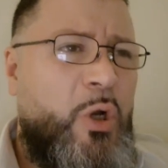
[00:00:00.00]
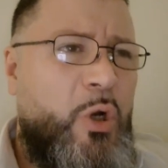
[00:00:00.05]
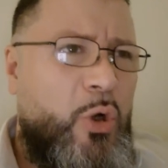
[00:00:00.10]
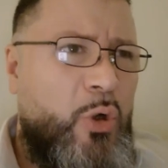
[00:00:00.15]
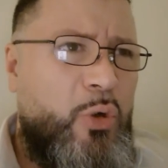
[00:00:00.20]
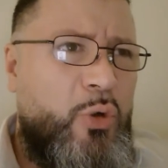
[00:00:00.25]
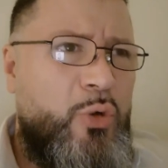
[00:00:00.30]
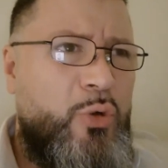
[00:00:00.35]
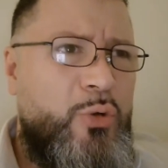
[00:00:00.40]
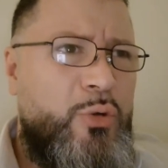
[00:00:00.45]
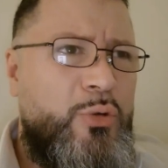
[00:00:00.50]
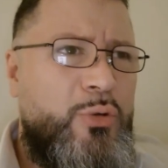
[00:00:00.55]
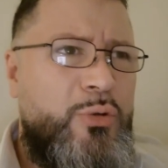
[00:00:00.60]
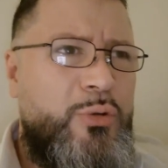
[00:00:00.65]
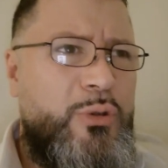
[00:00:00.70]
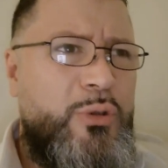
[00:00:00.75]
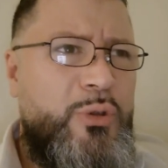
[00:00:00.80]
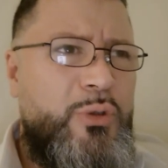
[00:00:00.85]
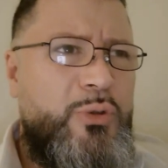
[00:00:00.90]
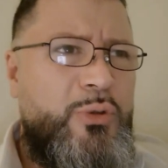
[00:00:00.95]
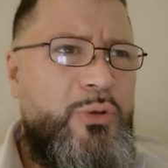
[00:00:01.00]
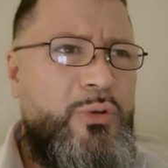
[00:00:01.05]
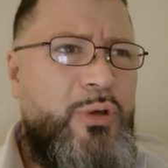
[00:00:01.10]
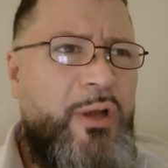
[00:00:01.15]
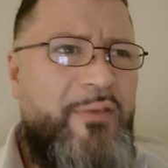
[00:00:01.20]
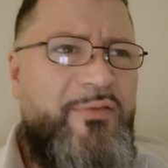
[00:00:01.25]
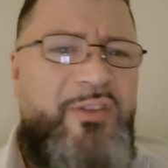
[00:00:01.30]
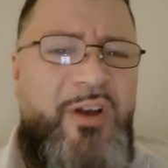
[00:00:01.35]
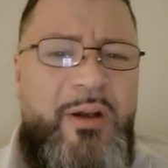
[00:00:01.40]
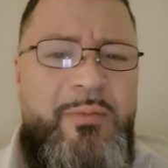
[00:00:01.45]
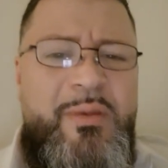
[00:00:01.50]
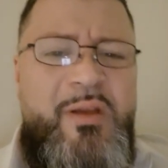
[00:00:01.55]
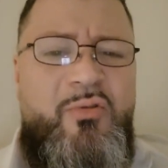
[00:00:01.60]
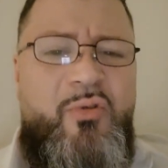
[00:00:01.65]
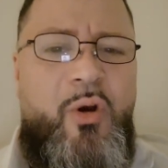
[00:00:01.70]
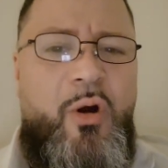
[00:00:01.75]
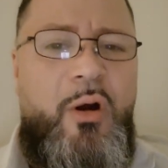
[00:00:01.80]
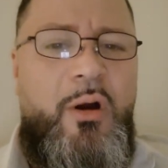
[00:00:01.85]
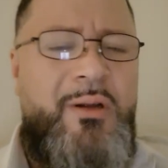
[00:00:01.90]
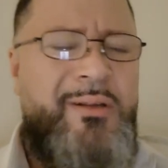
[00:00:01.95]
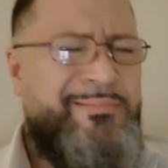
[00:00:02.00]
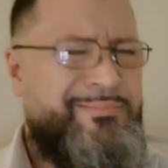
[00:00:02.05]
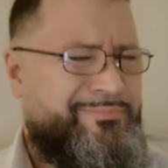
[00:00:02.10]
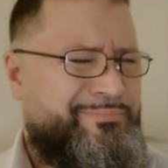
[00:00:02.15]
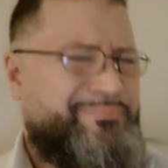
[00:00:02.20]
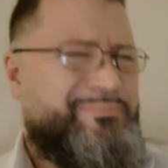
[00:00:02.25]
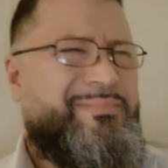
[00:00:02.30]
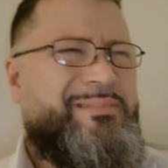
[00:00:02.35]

who have done me wrong?